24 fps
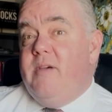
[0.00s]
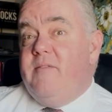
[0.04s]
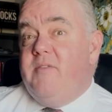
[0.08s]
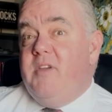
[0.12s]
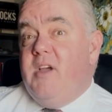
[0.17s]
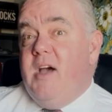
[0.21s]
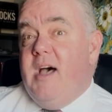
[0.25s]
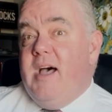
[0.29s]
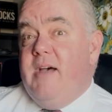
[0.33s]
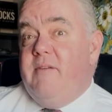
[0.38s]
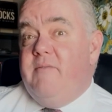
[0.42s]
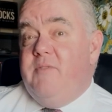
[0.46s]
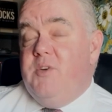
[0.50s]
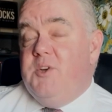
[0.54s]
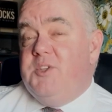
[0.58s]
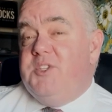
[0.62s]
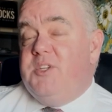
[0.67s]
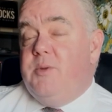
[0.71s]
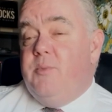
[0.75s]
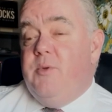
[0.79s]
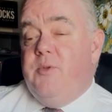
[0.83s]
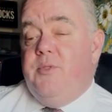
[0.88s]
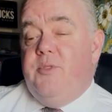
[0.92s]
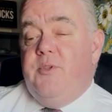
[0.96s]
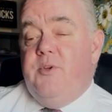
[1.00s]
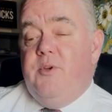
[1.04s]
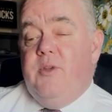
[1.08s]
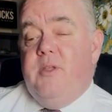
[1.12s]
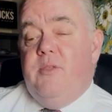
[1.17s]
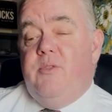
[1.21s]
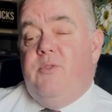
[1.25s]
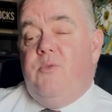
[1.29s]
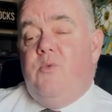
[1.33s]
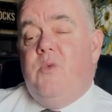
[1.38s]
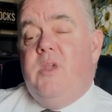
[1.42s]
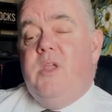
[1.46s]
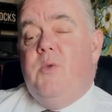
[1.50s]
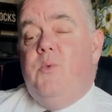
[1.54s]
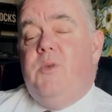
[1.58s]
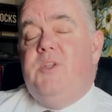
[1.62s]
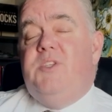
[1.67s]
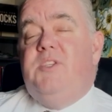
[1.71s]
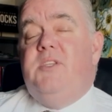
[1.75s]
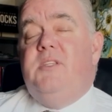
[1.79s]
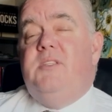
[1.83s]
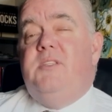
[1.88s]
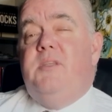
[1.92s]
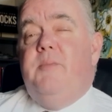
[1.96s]
got verse number 33,
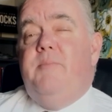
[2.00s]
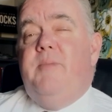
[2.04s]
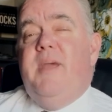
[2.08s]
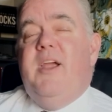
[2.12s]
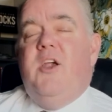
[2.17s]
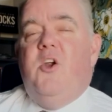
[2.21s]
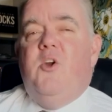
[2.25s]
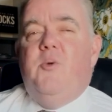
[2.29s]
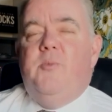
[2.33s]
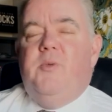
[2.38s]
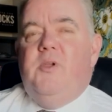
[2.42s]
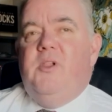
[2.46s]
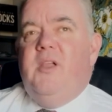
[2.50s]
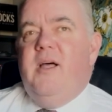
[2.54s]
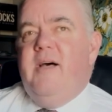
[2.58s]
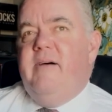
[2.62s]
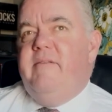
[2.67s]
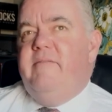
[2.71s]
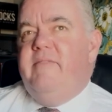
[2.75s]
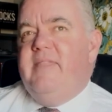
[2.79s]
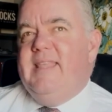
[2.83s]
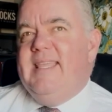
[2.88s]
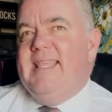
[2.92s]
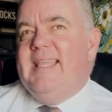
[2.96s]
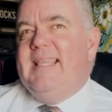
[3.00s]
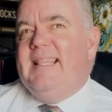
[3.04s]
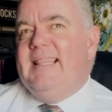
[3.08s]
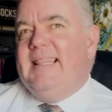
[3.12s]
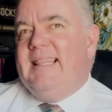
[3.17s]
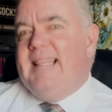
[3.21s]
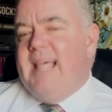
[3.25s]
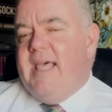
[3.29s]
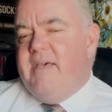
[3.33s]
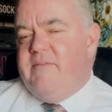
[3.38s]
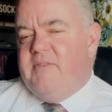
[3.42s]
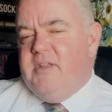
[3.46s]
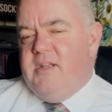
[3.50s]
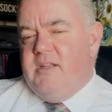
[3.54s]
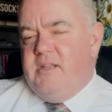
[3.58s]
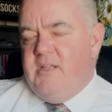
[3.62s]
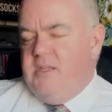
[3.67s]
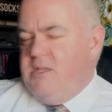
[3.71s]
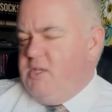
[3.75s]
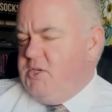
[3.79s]
which is the parable parable of the leaven.